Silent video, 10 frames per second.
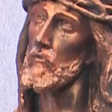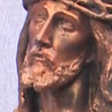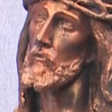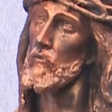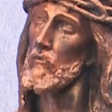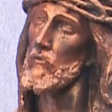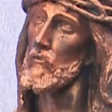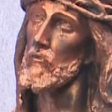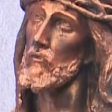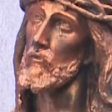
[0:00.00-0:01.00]

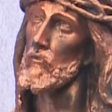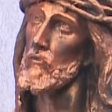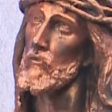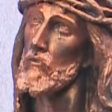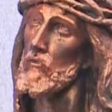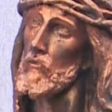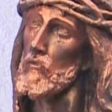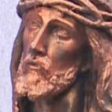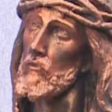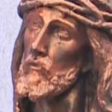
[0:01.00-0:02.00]

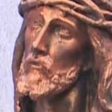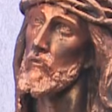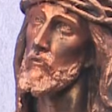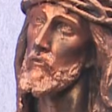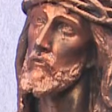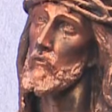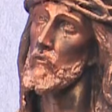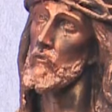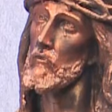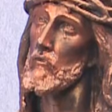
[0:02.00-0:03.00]

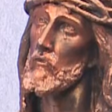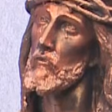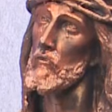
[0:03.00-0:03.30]
[no speech]